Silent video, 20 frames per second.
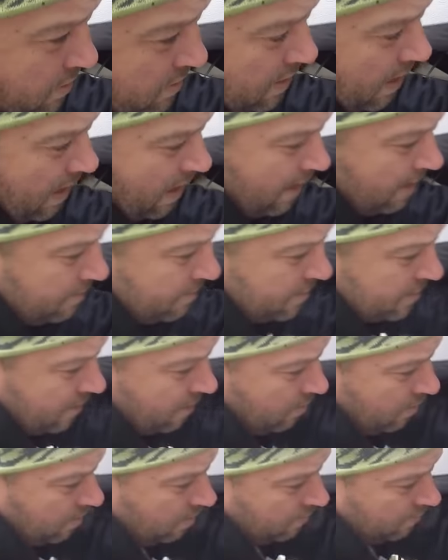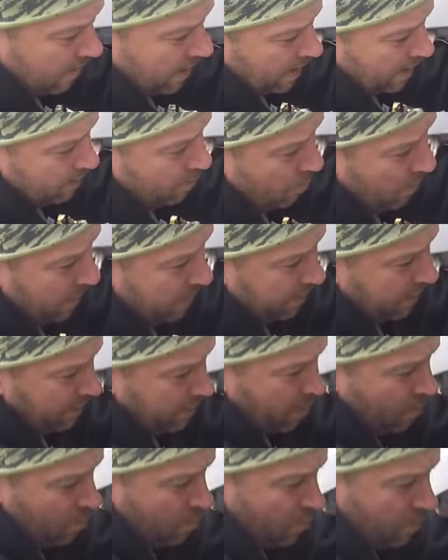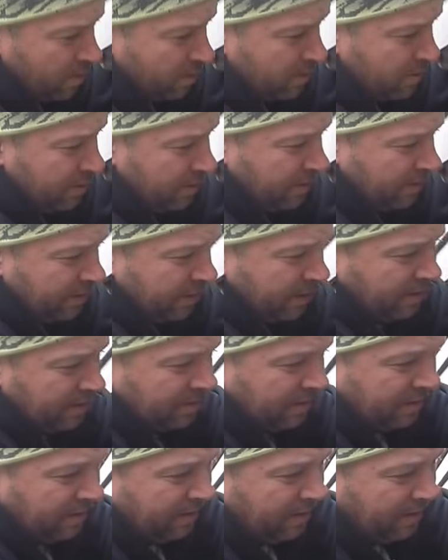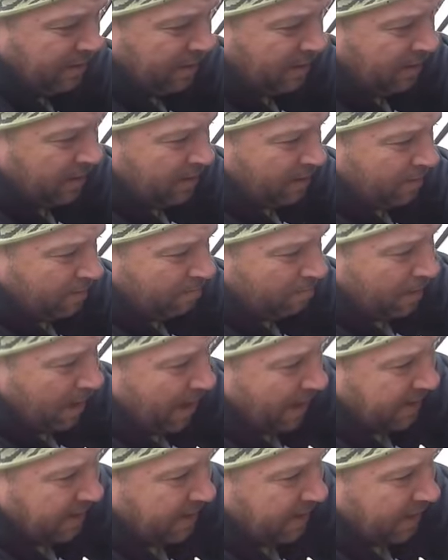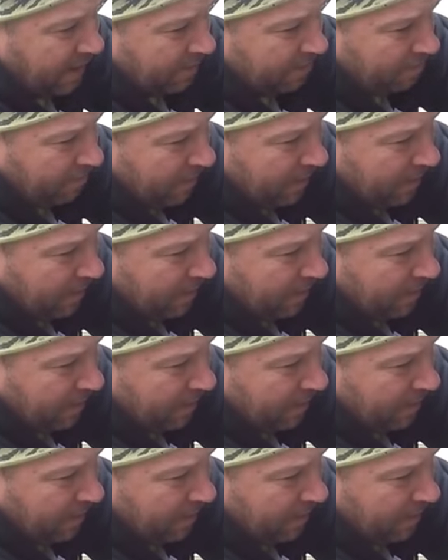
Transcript: time so it'll ride with the corner so it doesn't bind up.